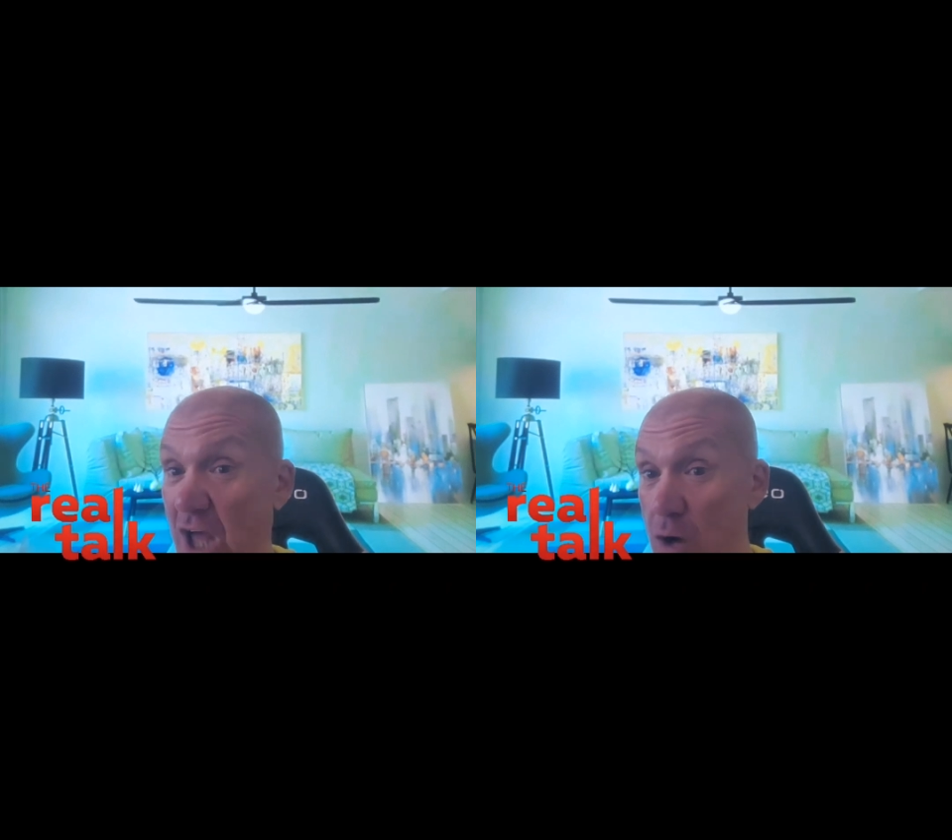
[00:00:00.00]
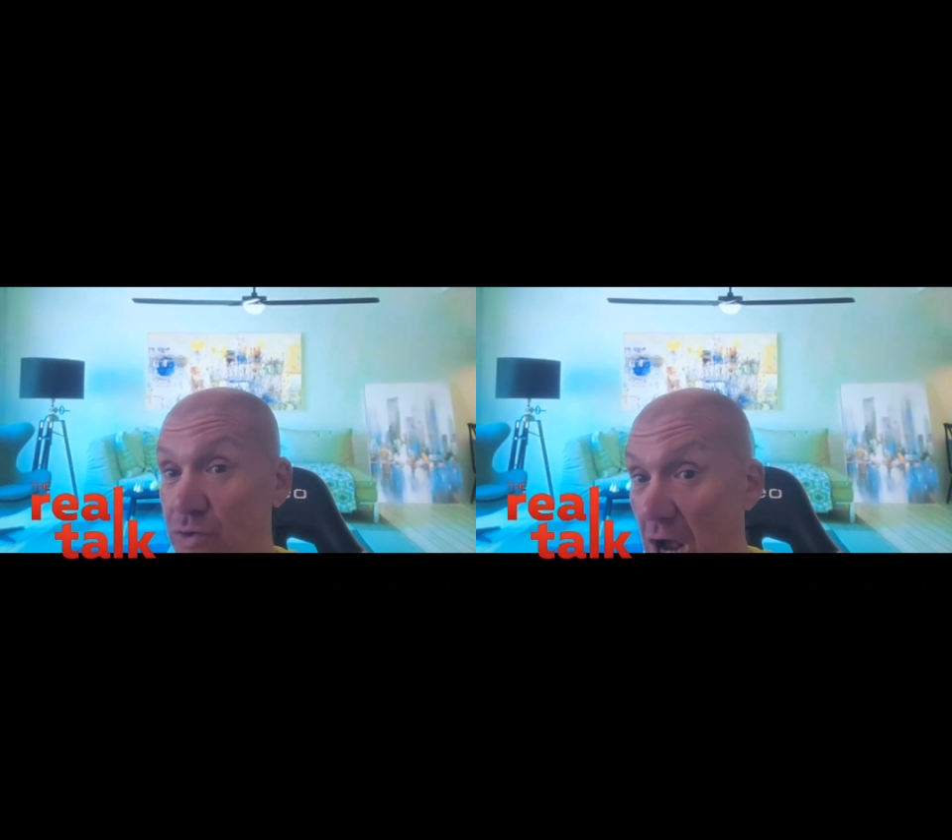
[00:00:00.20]

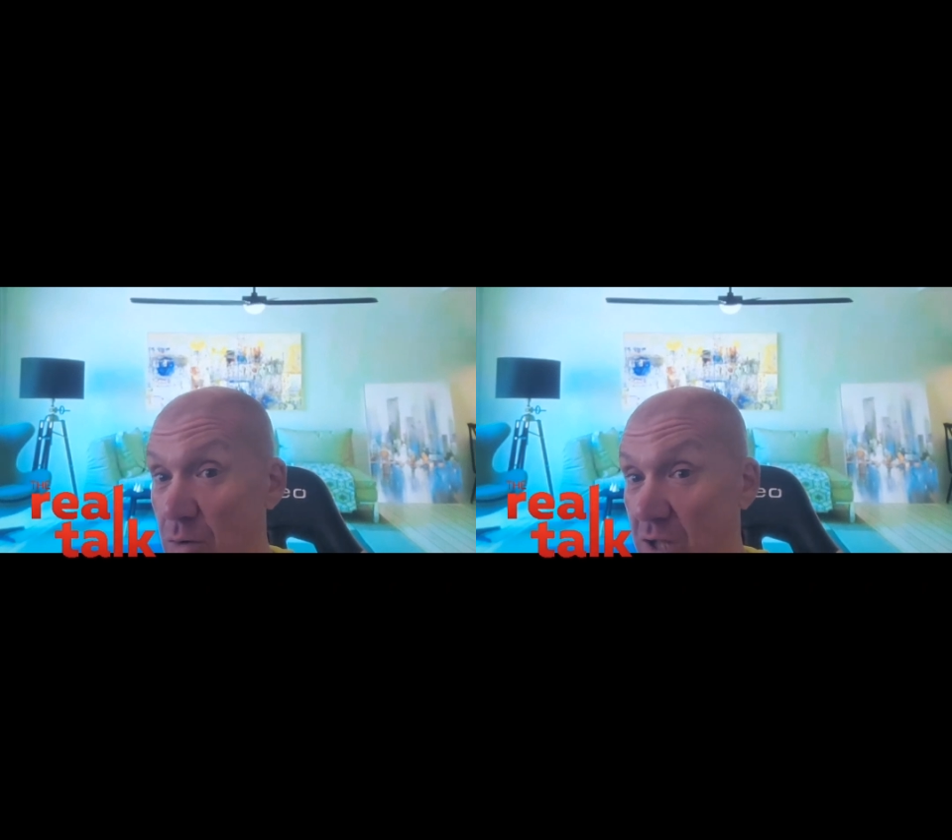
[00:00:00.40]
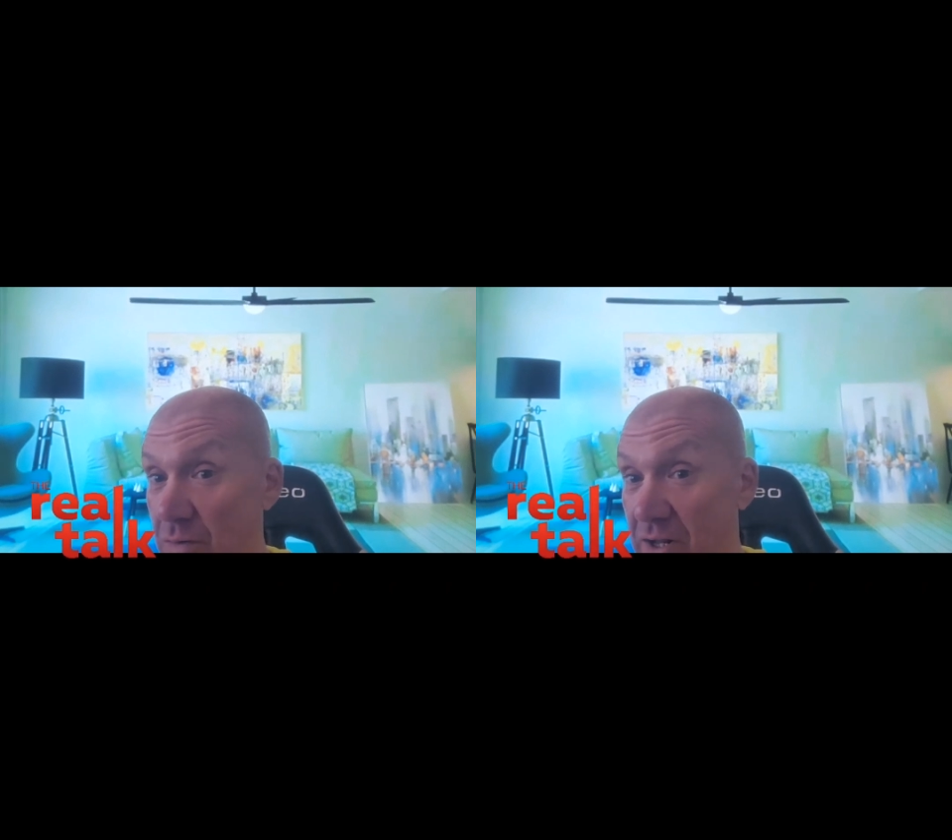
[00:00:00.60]

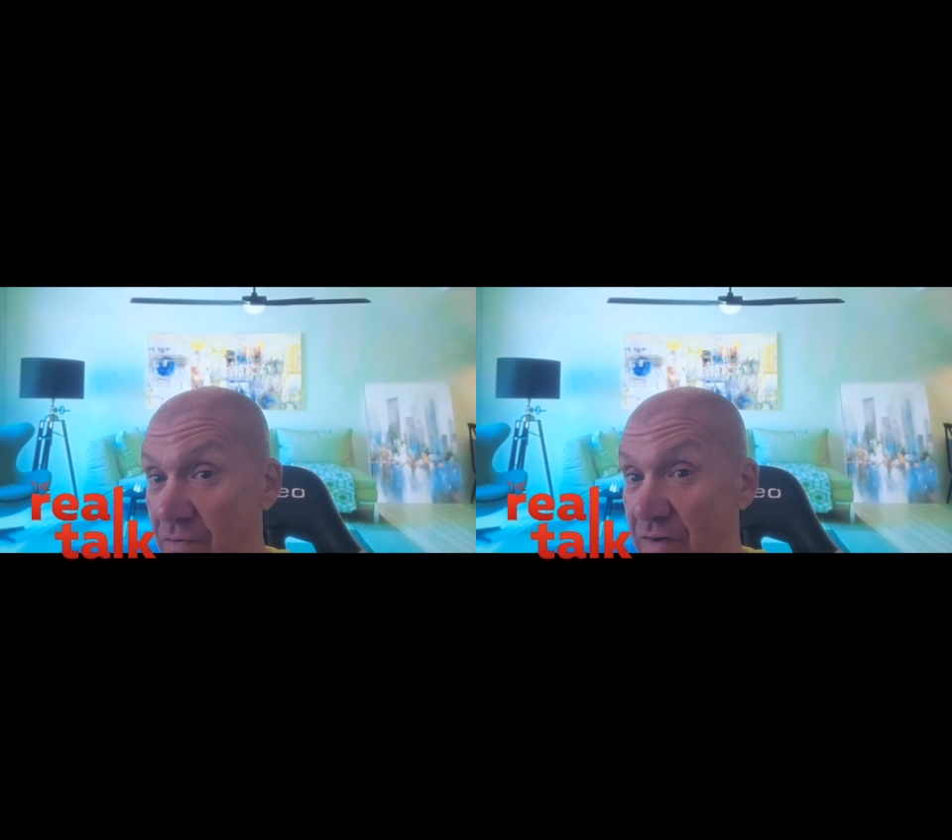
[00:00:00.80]
don't go to the